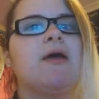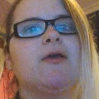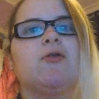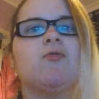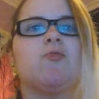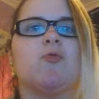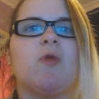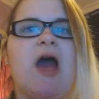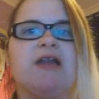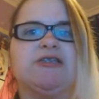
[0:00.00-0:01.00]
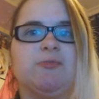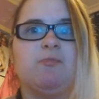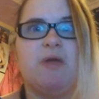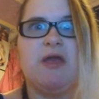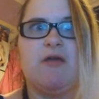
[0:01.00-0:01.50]
blah, you don't have to
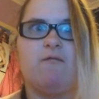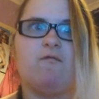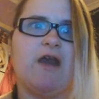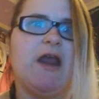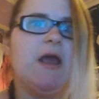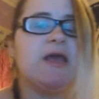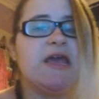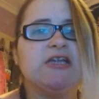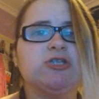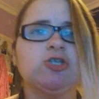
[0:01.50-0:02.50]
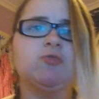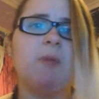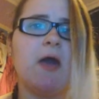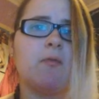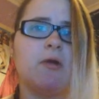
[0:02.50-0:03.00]
be afraid. Guess she's
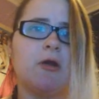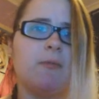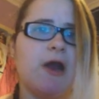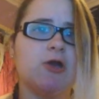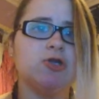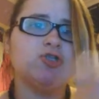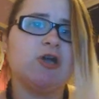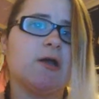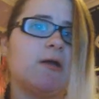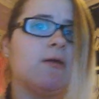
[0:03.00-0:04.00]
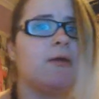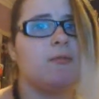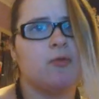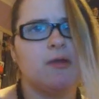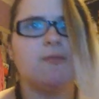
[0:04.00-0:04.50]
back when her brand new track and
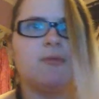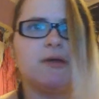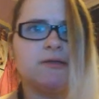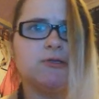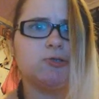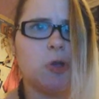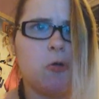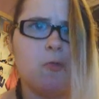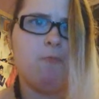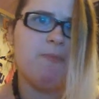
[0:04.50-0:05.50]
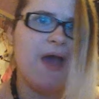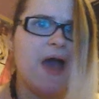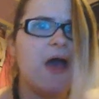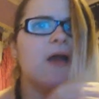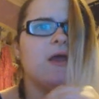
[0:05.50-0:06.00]
her brand bad that's going
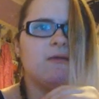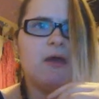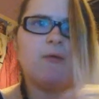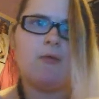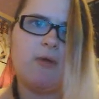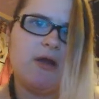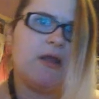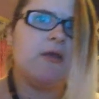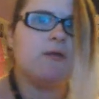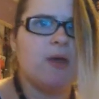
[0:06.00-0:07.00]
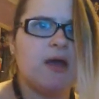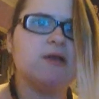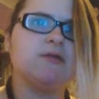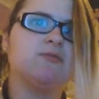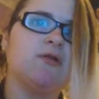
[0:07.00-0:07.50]
mad. Everybody back
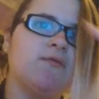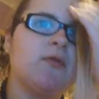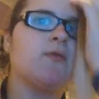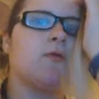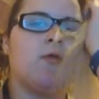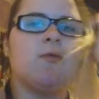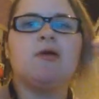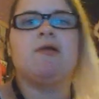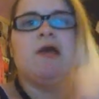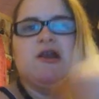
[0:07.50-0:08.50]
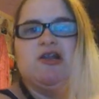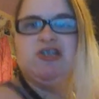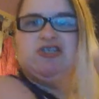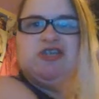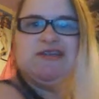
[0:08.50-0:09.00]
and go and
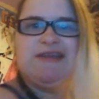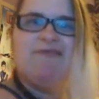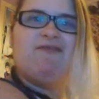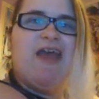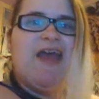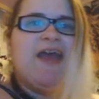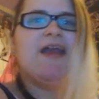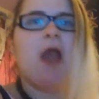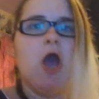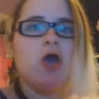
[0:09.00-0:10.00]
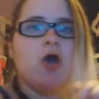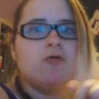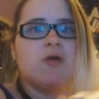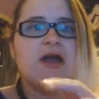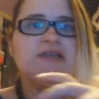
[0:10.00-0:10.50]
shake that thing. Go
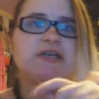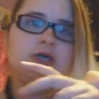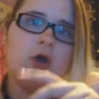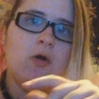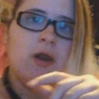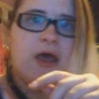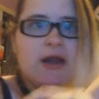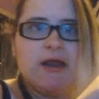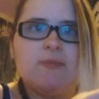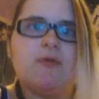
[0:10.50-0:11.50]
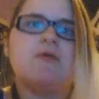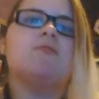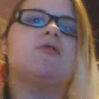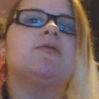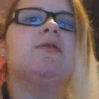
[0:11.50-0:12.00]
crazy, old lady, but
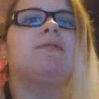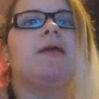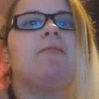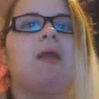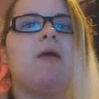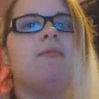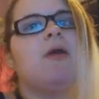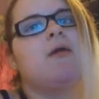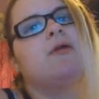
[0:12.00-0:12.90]
my name blah blah